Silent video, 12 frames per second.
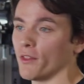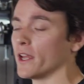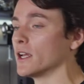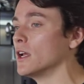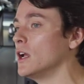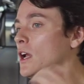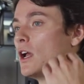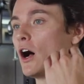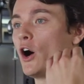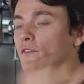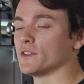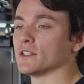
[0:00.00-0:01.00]
They
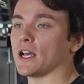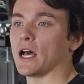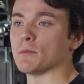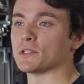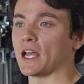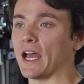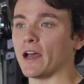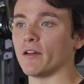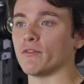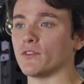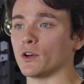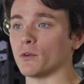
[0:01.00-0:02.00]
oftentimes
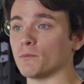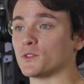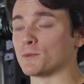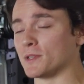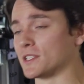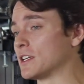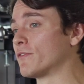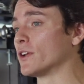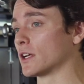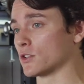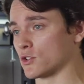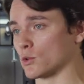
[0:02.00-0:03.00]
have,
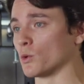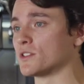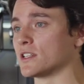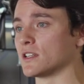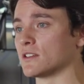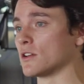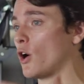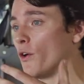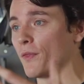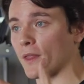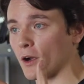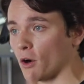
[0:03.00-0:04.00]
specific sources
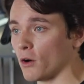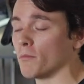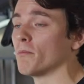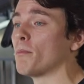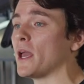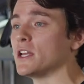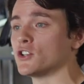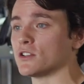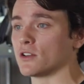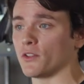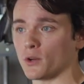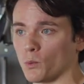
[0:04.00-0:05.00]
on their pages, on their